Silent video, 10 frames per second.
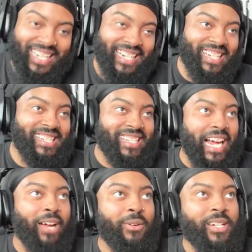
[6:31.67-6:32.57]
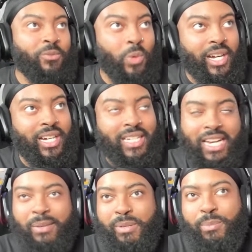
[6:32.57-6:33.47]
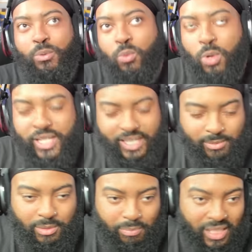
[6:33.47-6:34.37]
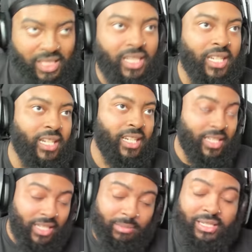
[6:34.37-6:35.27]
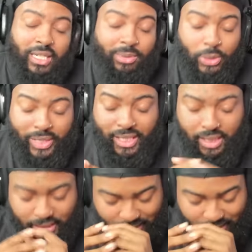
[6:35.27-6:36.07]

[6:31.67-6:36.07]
he's not where a lot of people wanted him to be in WWE in